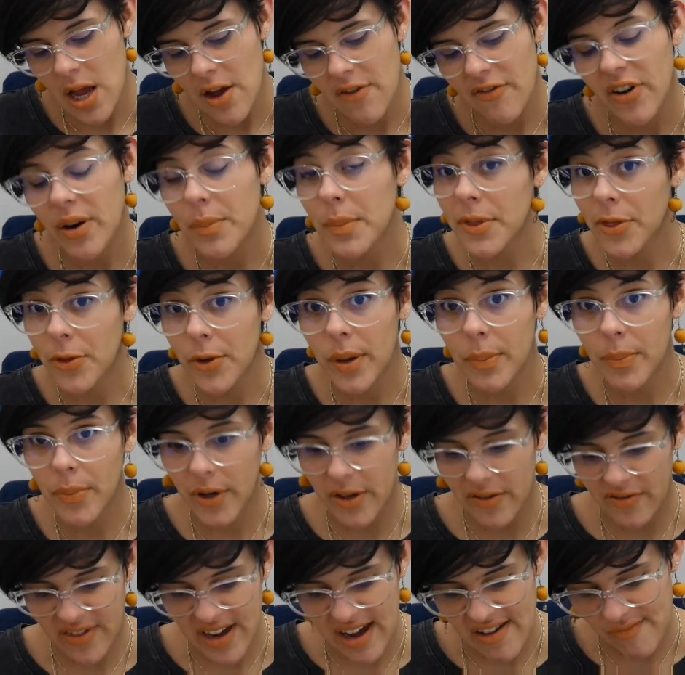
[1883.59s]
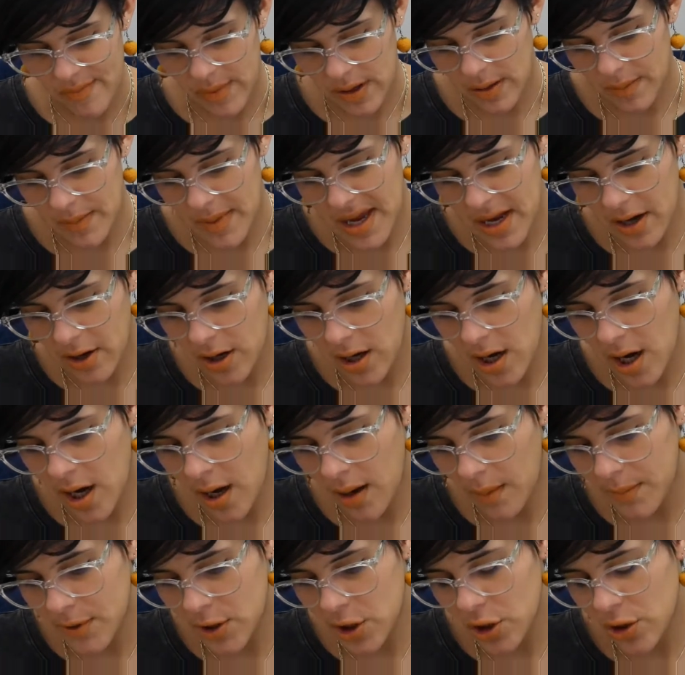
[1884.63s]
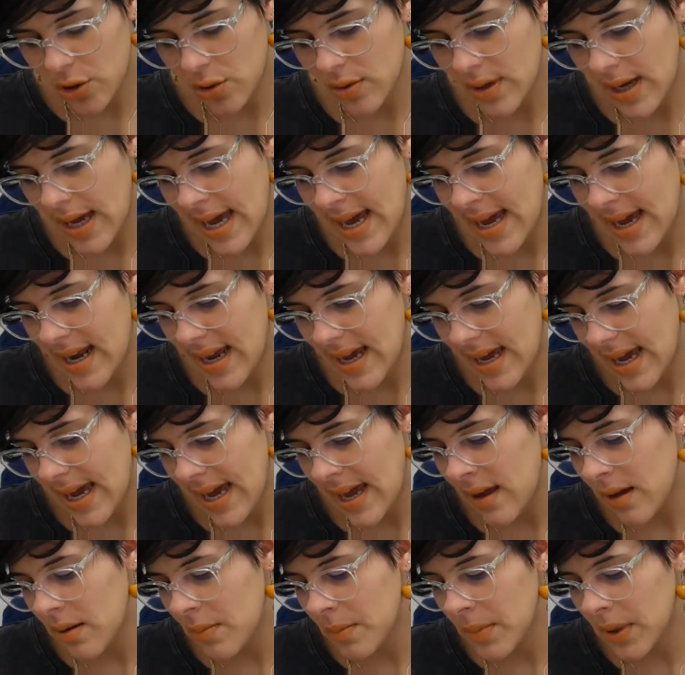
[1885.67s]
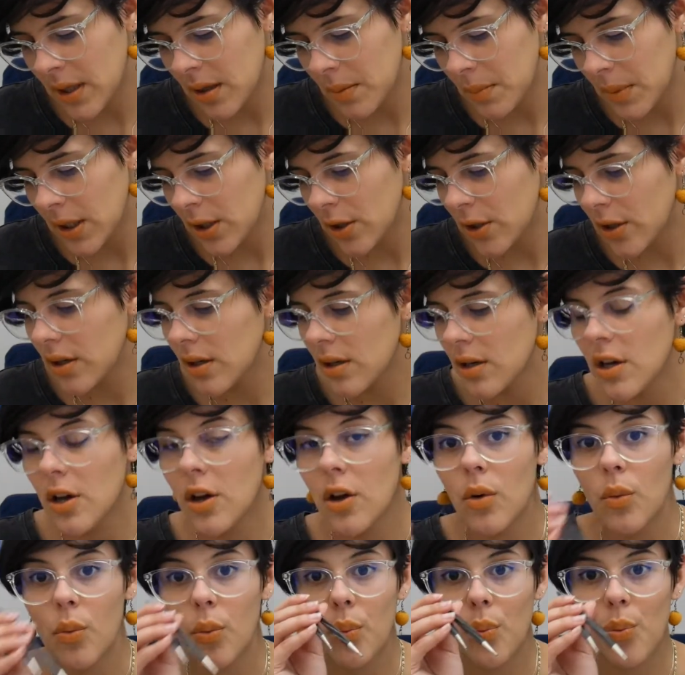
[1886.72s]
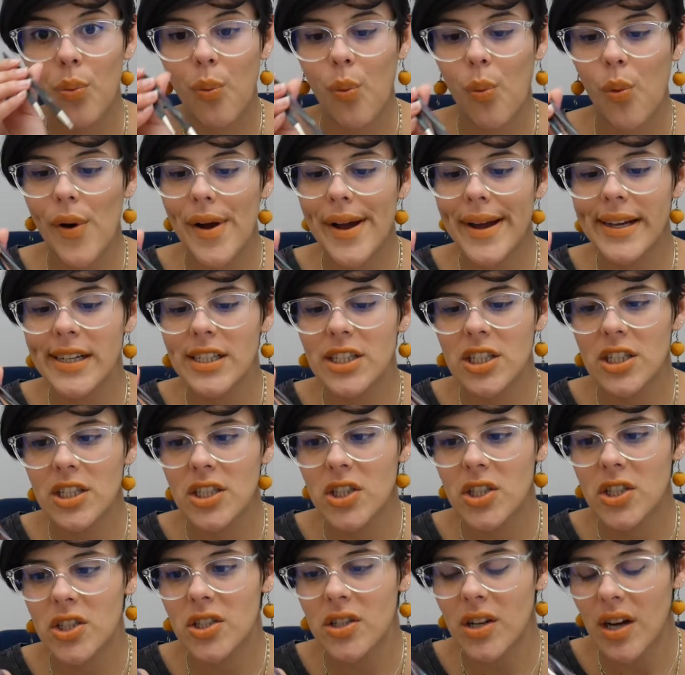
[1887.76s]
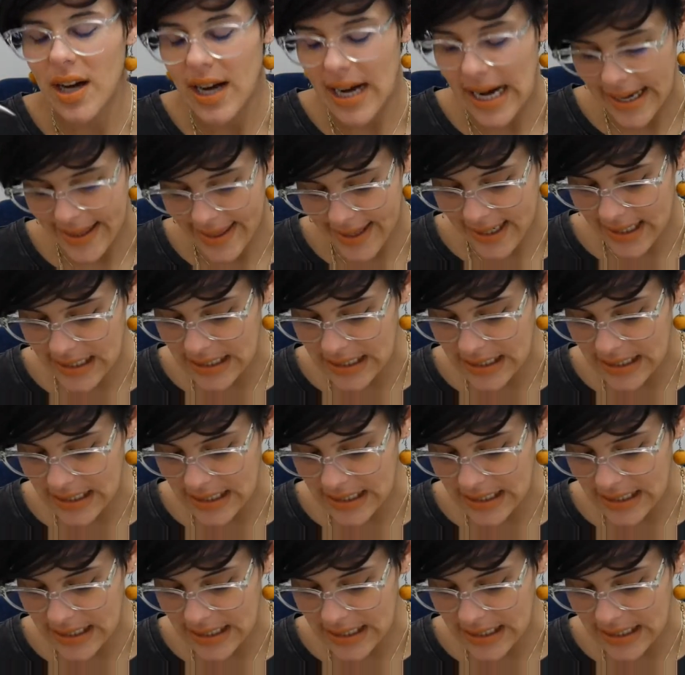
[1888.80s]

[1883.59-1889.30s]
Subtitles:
from a 3.5 millimeter up to an 8 millimeter, which I think